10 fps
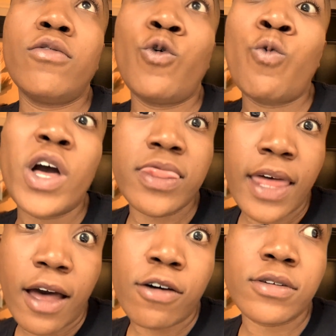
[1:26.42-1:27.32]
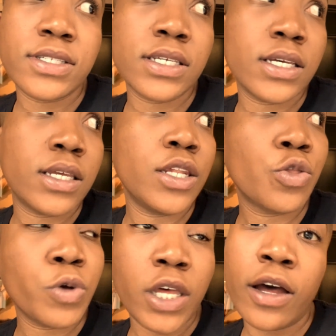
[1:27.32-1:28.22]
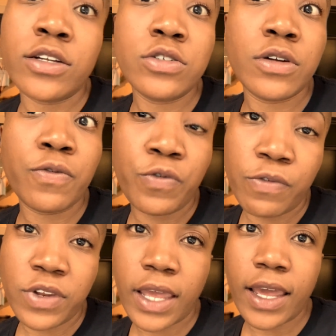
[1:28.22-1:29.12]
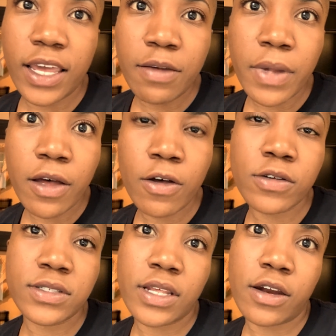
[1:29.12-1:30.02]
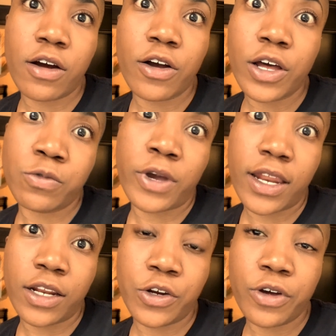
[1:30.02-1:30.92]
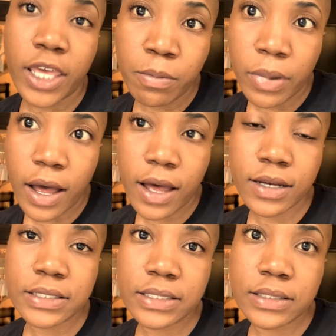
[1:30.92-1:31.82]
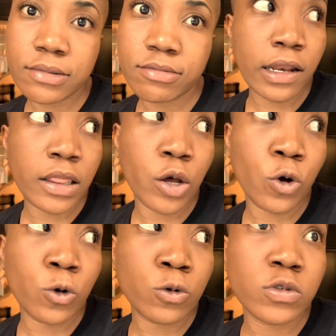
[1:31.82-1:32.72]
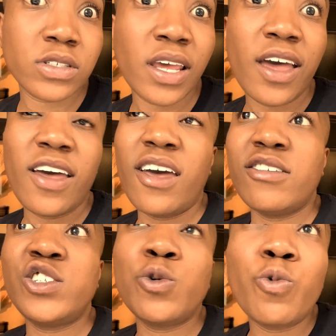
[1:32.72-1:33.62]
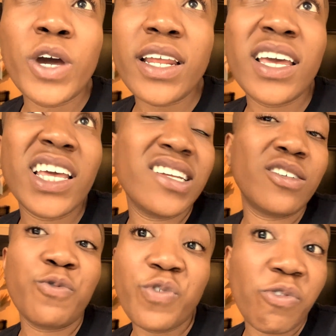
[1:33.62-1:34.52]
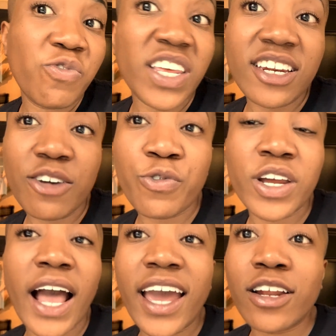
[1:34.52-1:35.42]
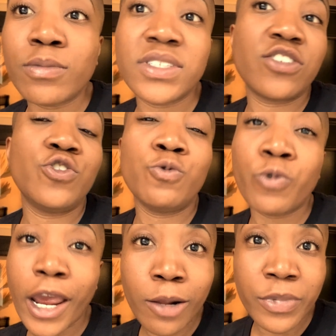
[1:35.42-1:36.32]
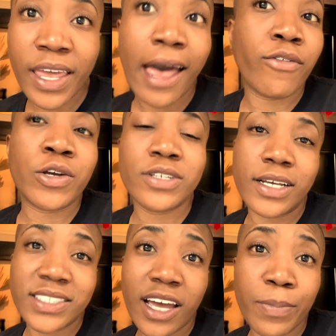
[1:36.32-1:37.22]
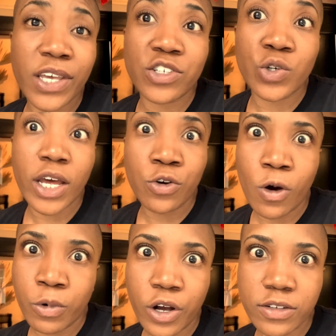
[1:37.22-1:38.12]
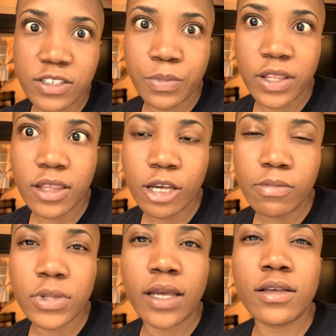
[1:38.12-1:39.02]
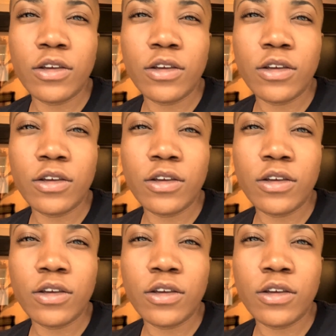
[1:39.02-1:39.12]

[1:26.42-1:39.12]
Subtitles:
1,358 emails that are unread in your inbox, and those 20 to 50 different items that you randomly have on your desktop because you had nowhere else to put them. Like,